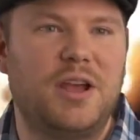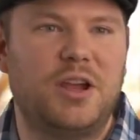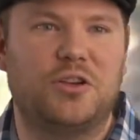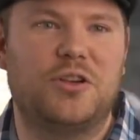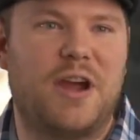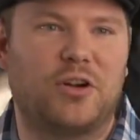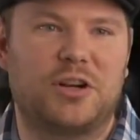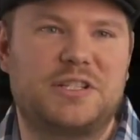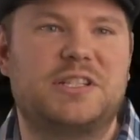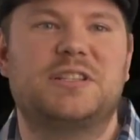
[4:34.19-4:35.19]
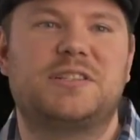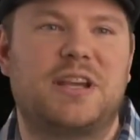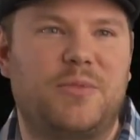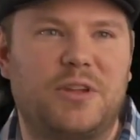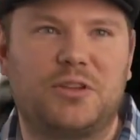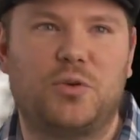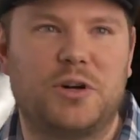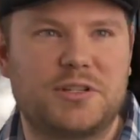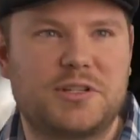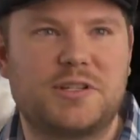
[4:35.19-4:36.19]
you're never going to see the same thing
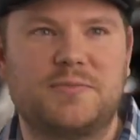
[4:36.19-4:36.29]
twice.